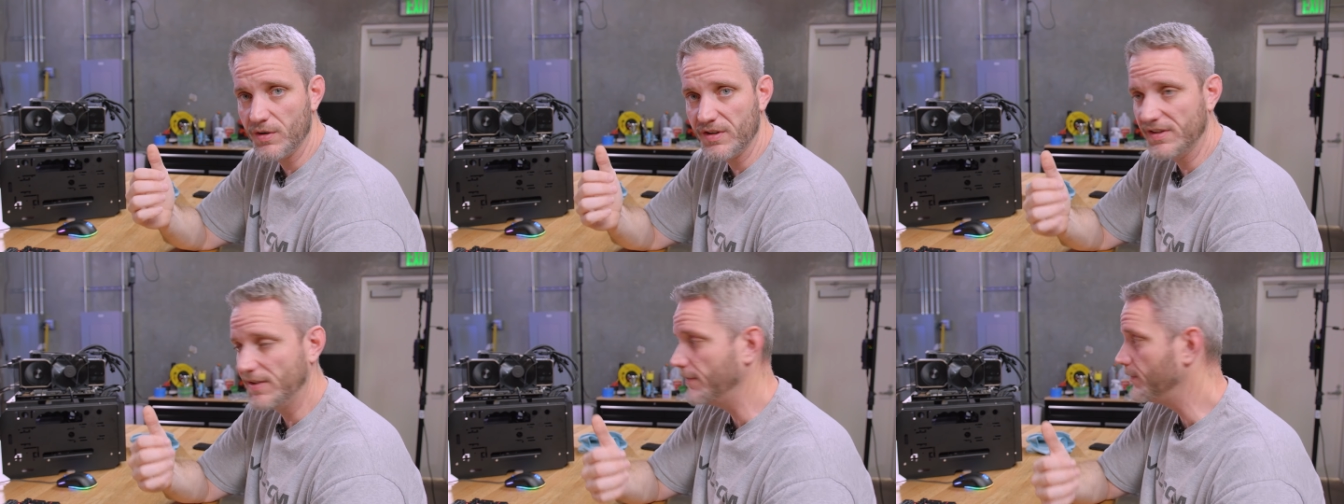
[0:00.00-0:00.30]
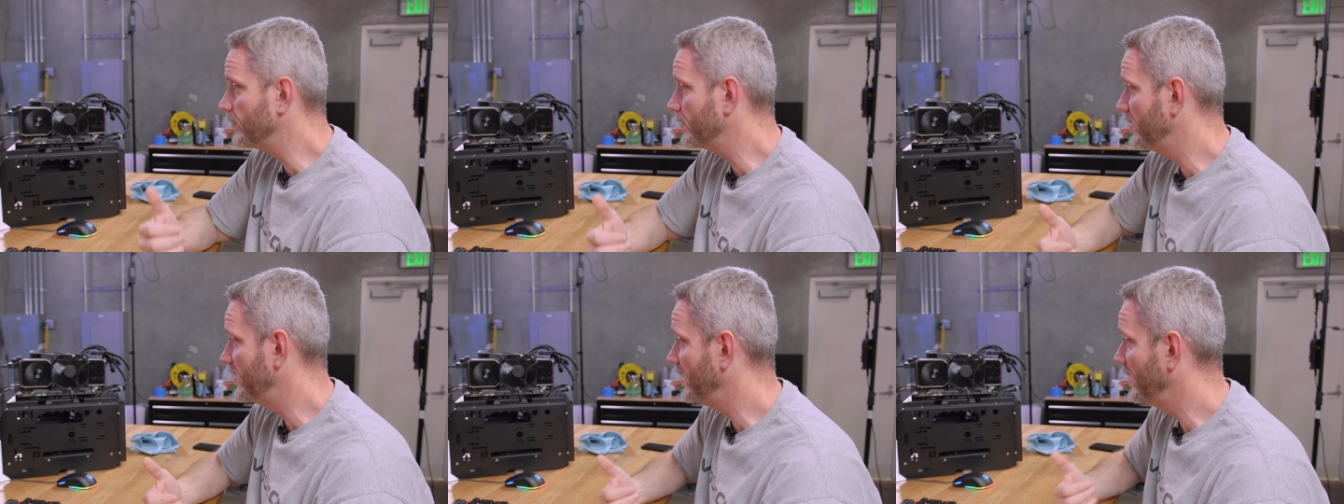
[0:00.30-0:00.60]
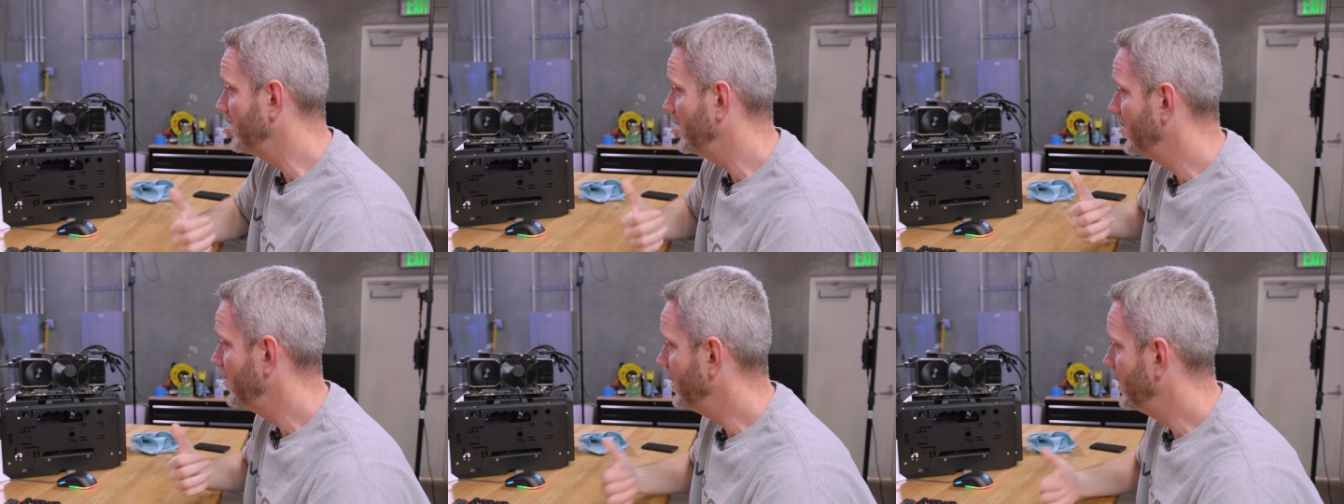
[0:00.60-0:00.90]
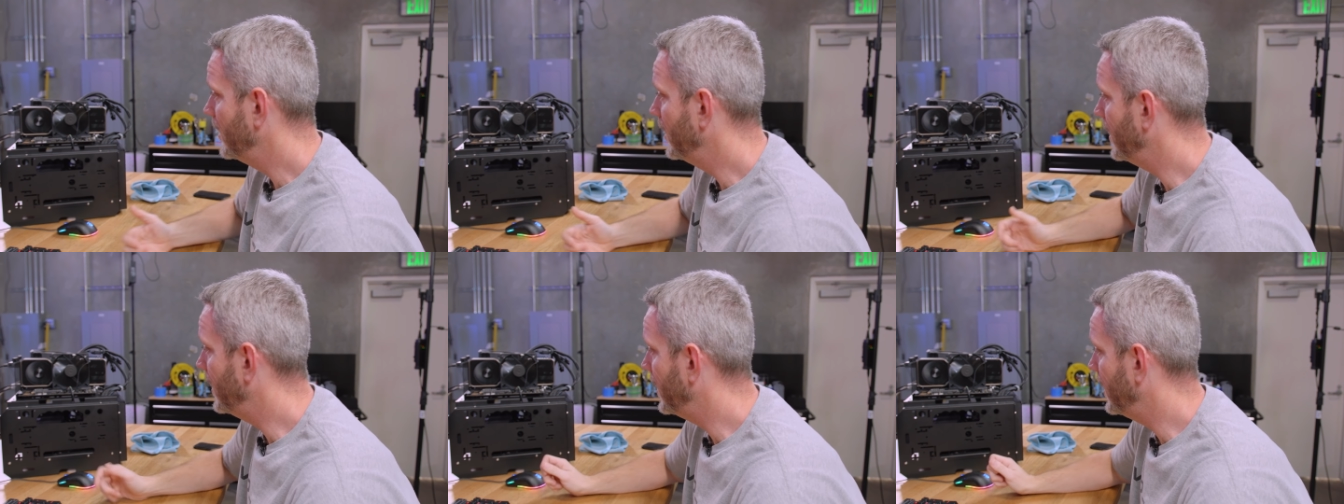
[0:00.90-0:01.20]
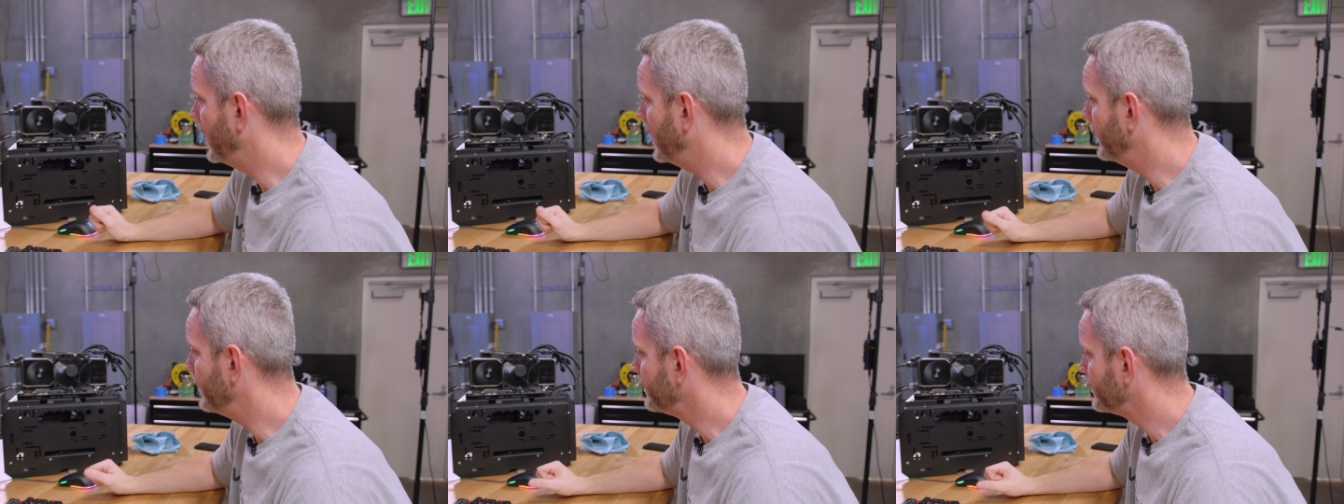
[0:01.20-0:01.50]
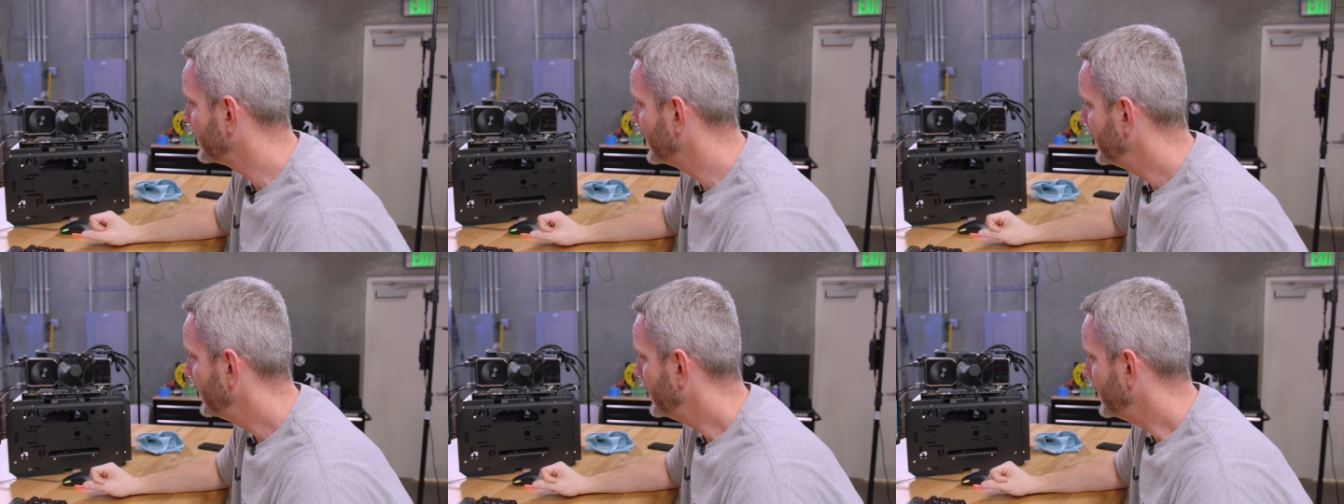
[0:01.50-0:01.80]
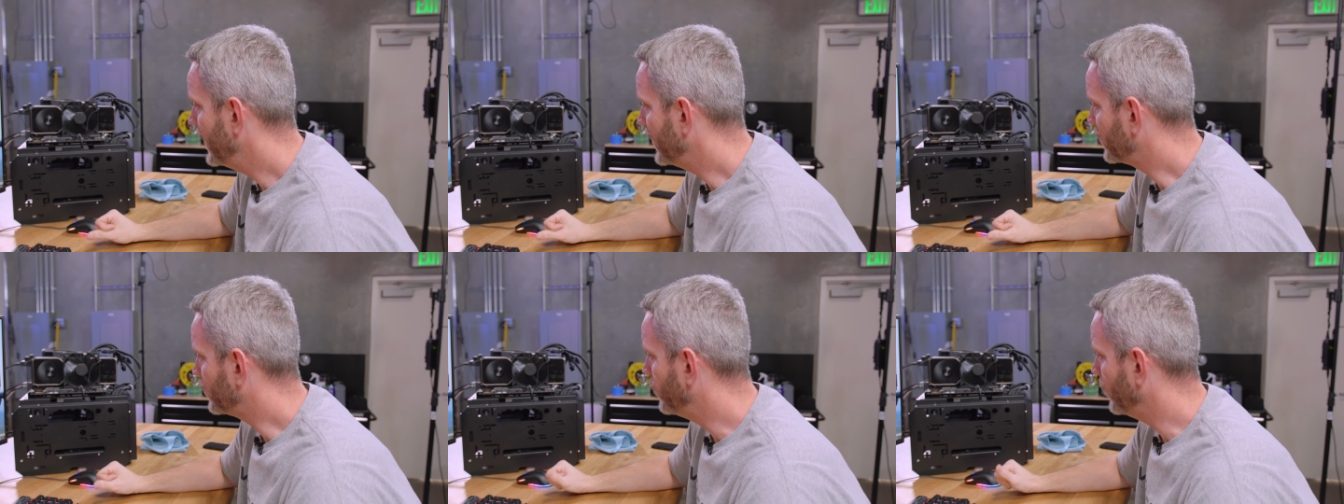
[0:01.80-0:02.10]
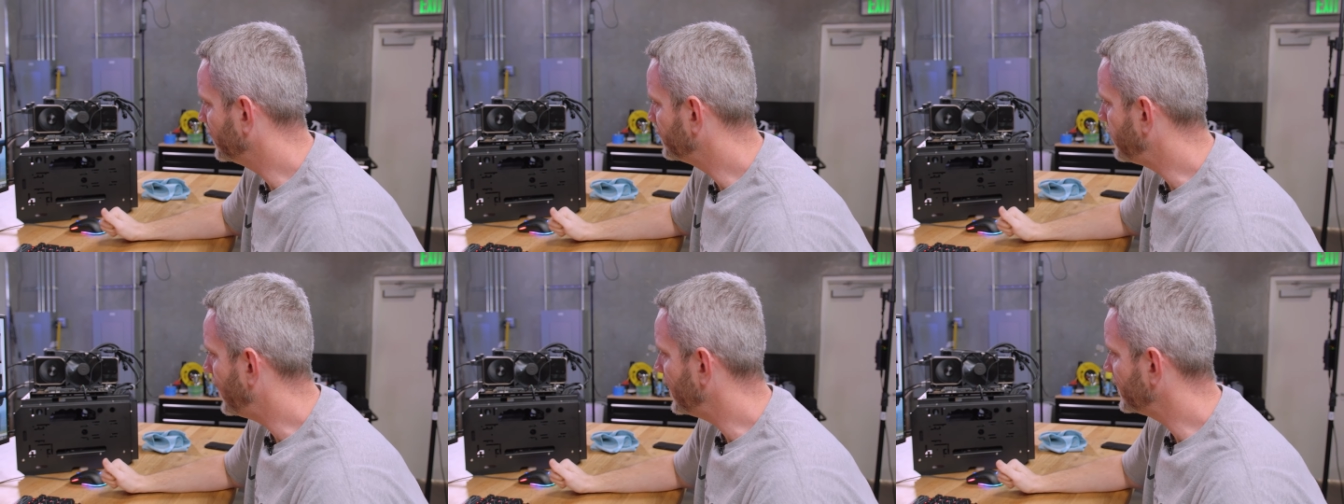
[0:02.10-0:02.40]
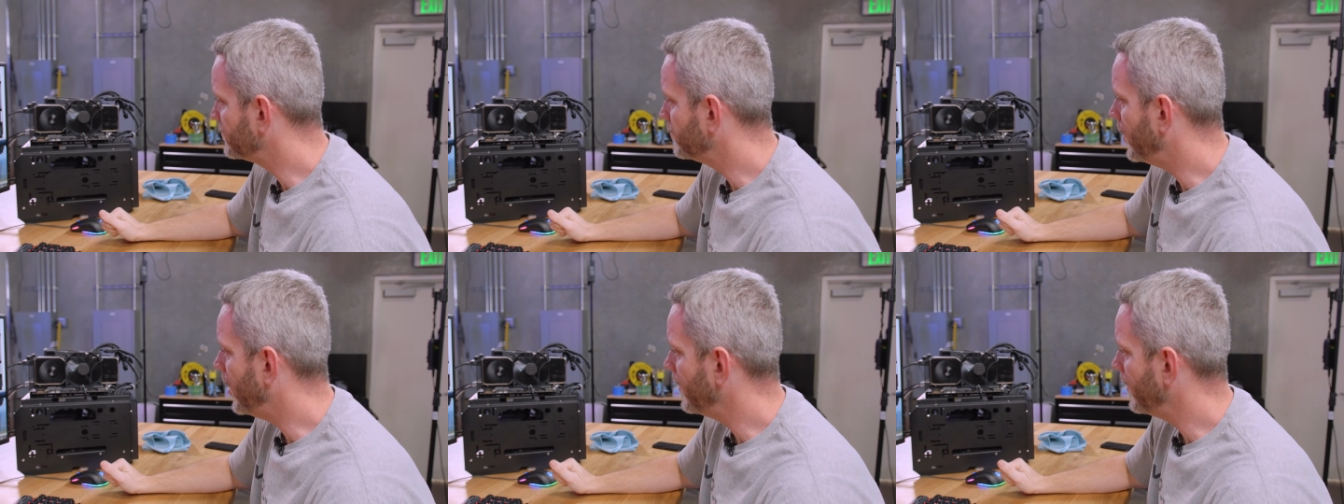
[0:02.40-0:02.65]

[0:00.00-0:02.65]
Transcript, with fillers: delivery um, as cool as possible.